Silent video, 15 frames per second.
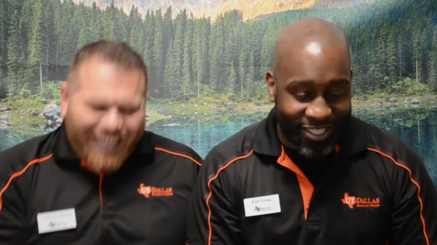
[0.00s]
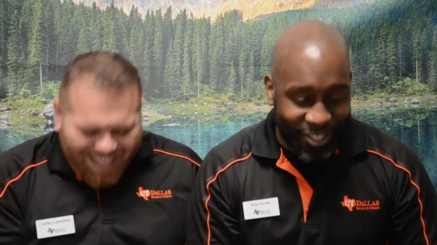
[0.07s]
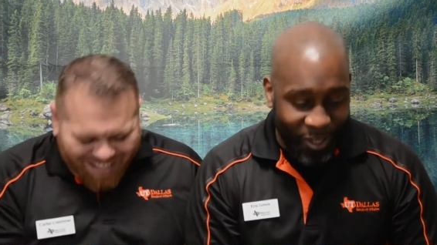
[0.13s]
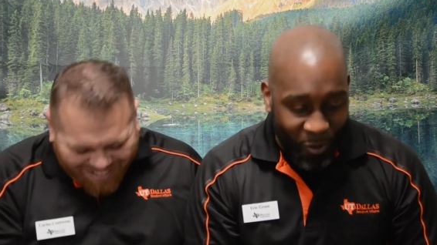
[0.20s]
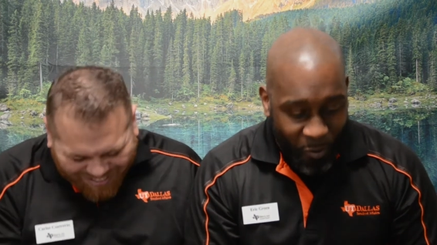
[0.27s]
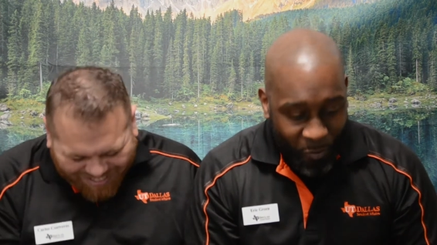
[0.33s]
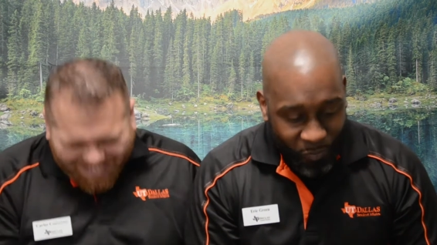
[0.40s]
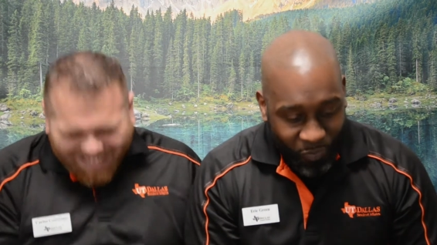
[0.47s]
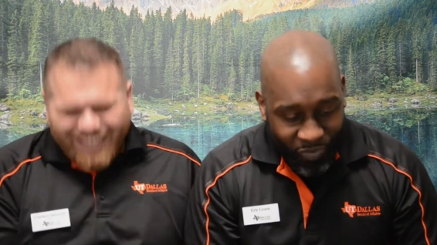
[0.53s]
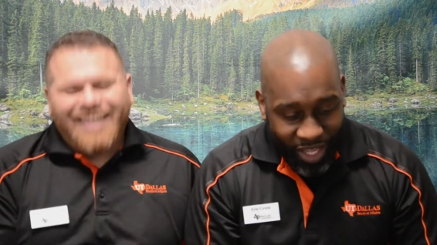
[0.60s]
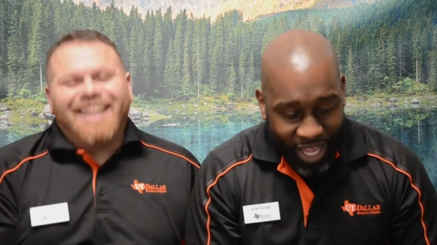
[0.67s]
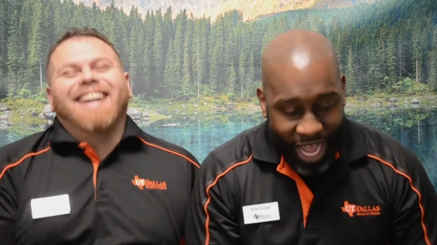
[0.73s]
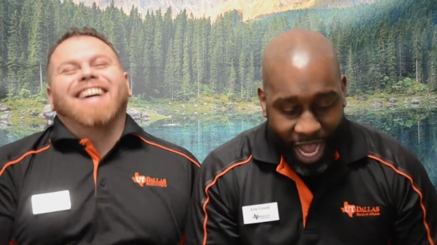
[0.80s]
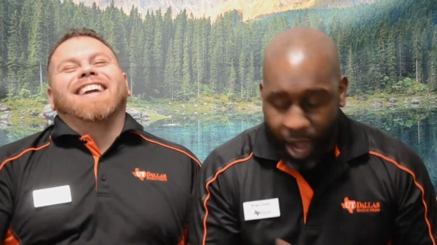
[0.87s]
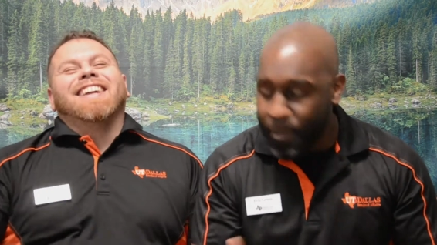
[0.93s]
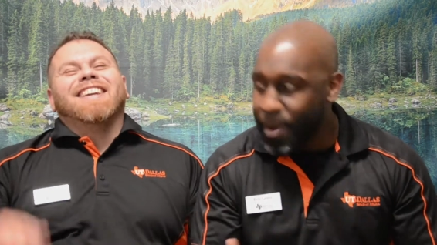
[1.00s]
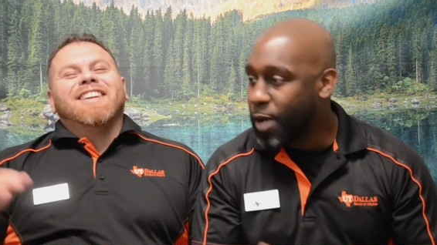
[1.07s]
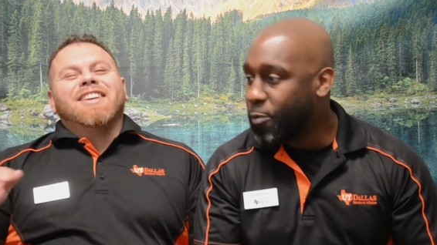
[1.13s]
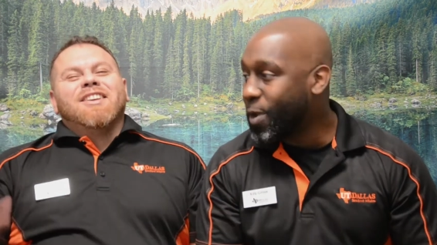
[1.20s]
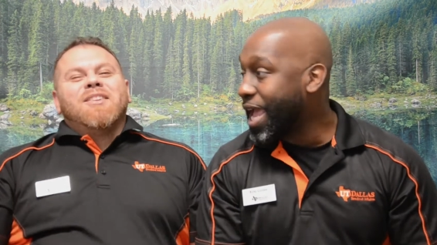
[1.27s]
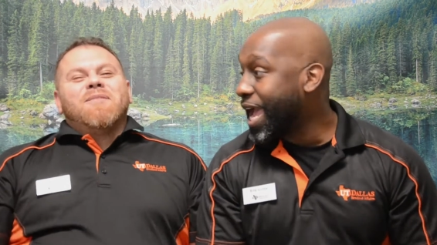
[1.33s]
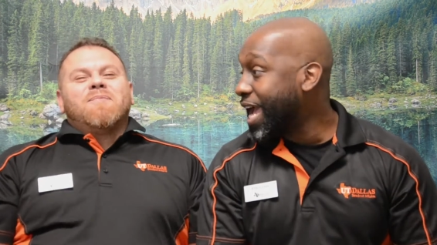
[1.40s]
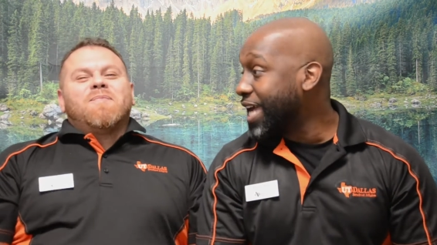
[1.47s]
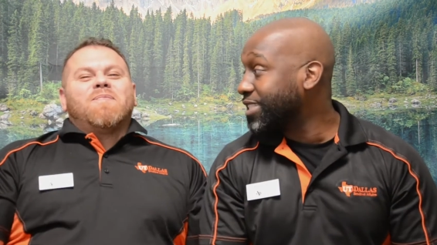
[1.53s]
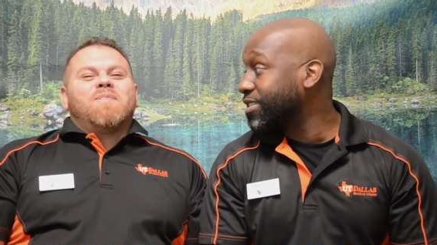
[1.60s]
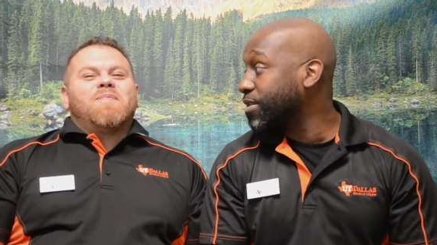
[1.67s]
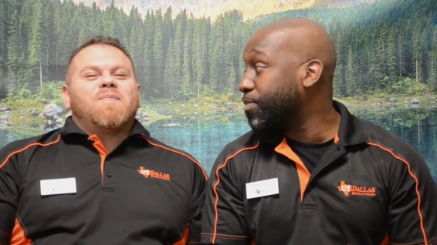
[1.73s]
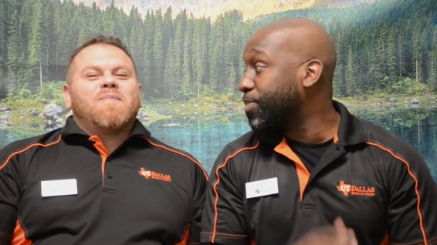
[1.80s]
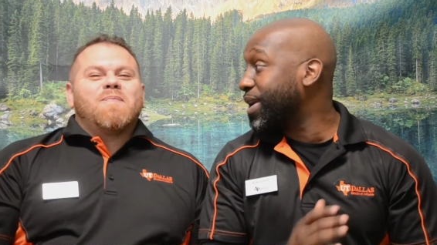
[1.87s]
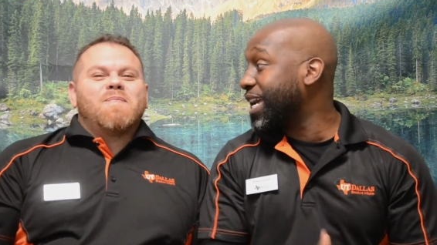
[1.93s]
Speaker 1: so how about we add
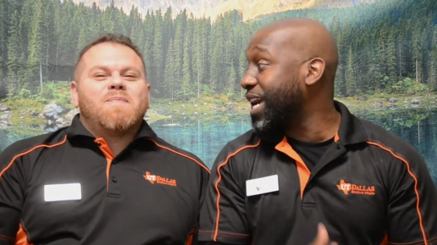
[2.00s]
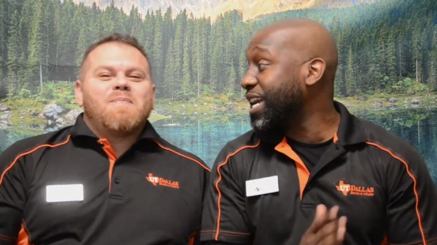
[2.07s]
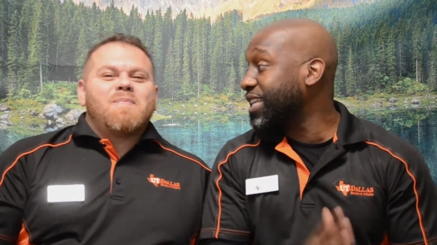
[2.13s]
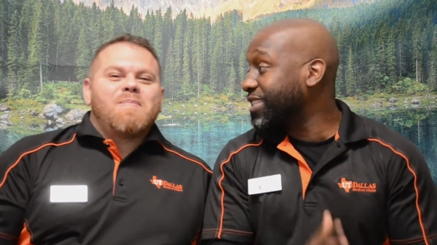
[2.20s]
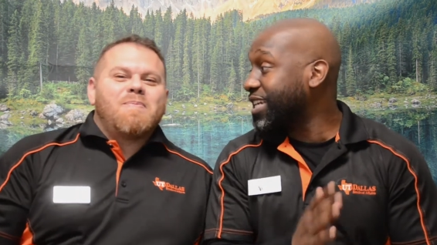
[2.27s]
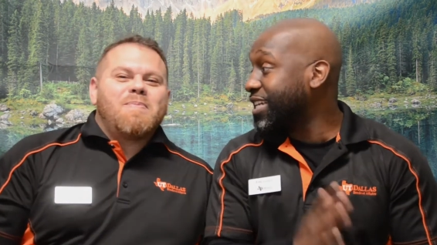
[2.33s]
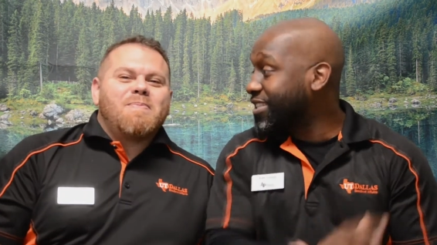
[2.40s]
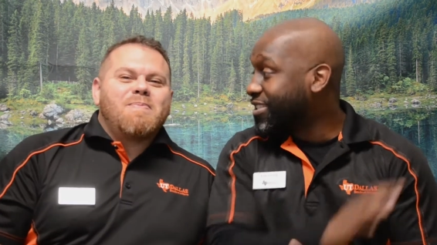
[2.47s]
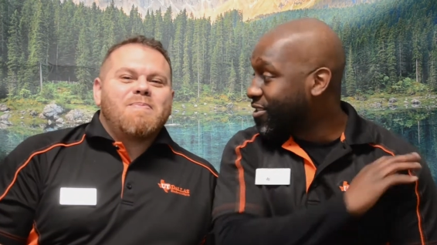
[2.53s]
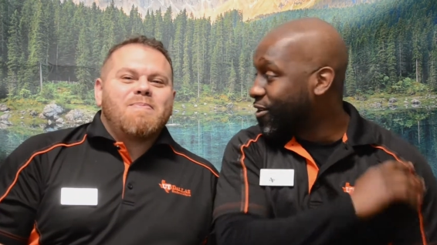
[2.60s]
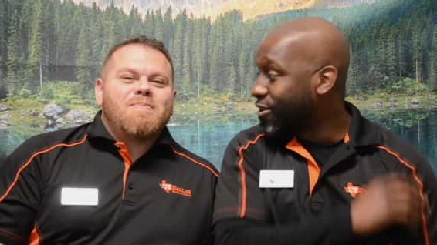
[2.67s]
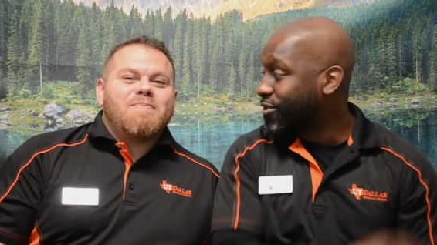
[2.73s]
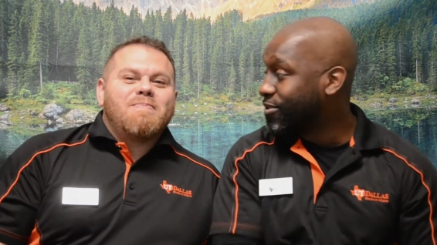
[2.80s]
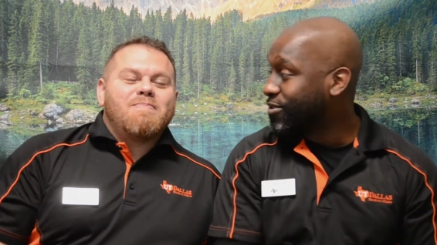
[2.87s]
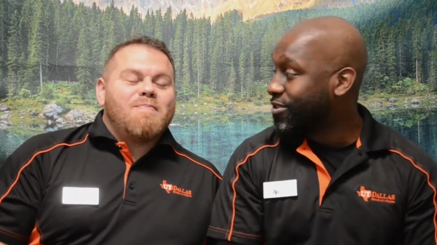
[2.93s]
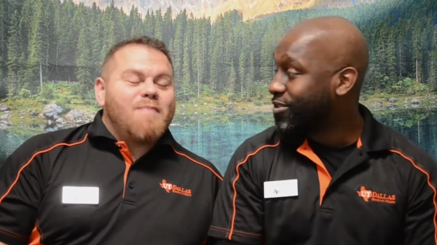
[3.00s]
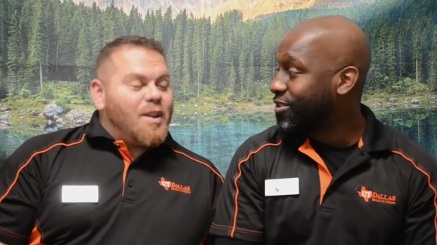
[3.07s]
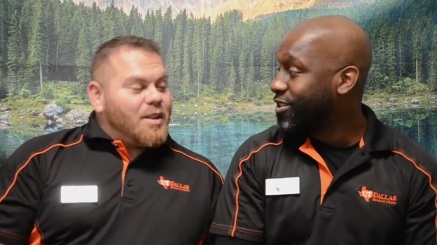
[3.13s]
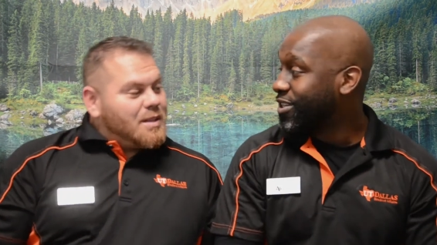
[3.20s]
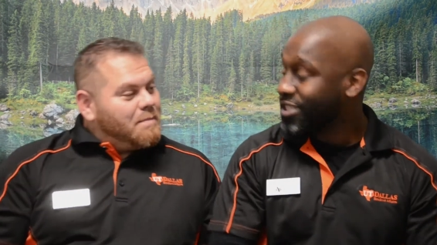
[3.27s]
some picante sauce?